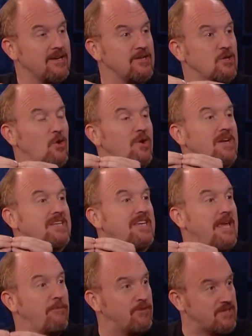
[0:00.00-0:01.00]
because you don't need to
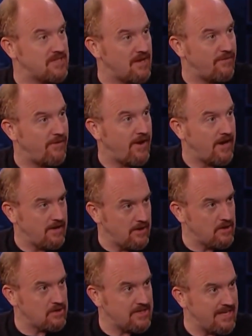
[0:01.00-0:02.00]
keep the stuff on it.
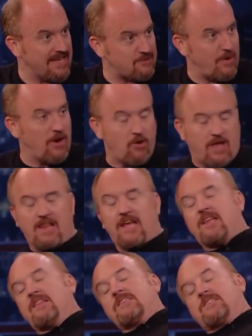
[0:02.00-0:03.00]
You understand? That's why, okay,
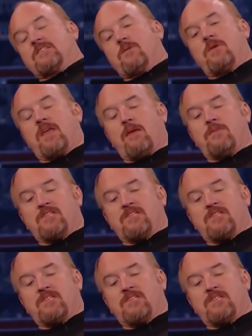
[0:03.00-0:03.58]
like this, somebody gave